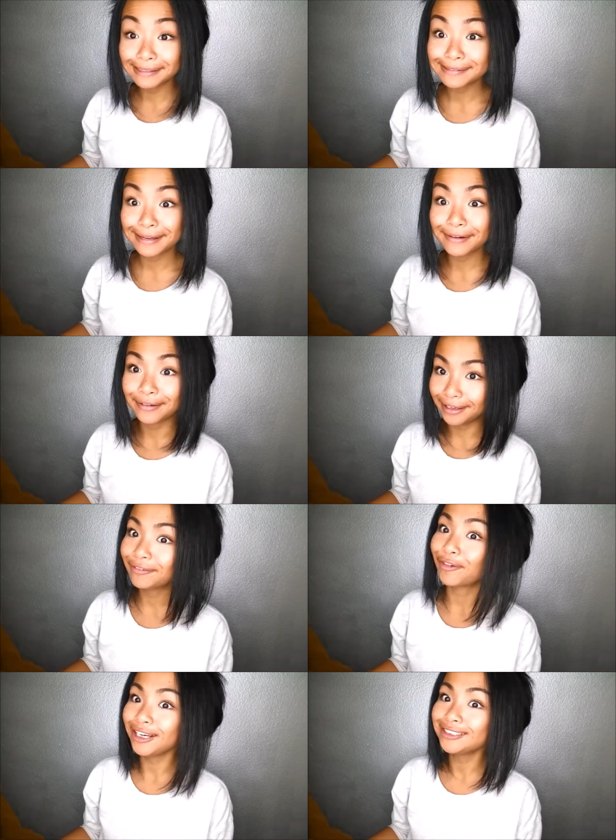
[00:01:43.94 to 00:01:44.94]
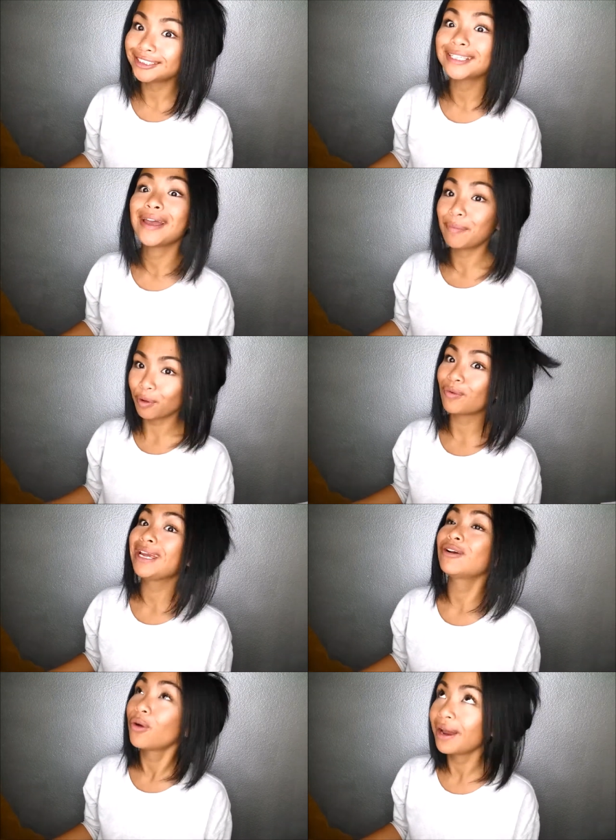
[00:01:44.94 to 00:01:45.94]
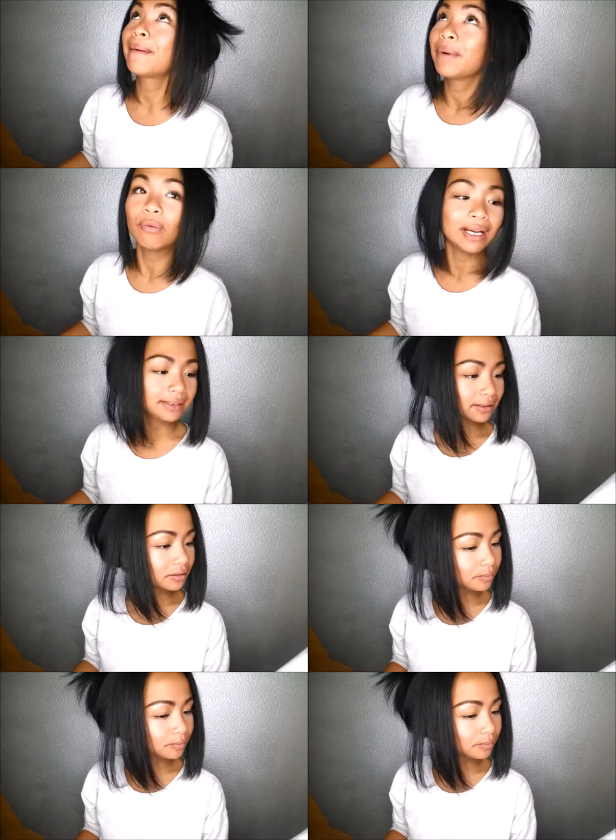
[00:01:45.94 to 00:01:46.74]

is caring, right? Am I right or am I right?